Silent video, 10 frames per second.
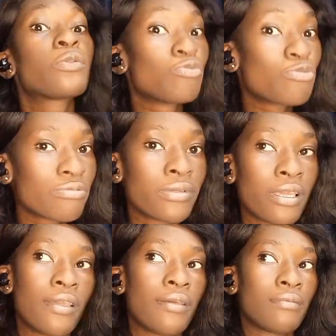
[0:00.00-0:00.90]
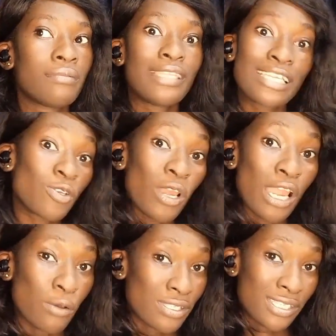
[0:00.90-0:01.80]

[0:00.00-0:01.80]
to do. That's all I would